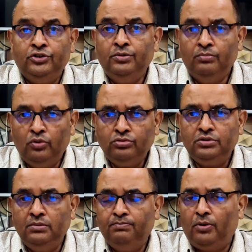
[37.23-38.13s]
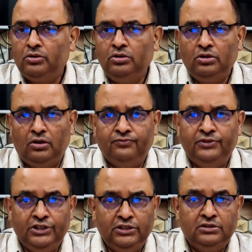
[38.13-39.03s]
The most important of
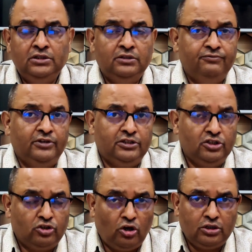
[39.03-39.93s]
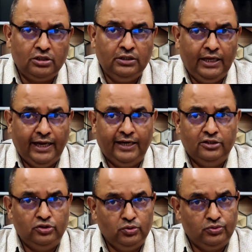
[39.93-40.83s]
these were the cotton
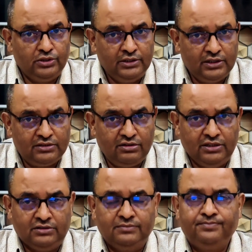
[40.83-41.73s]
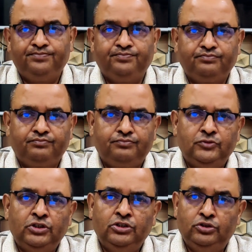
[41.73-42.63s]
and jute industries.
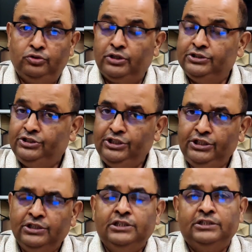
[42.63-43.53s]
You can see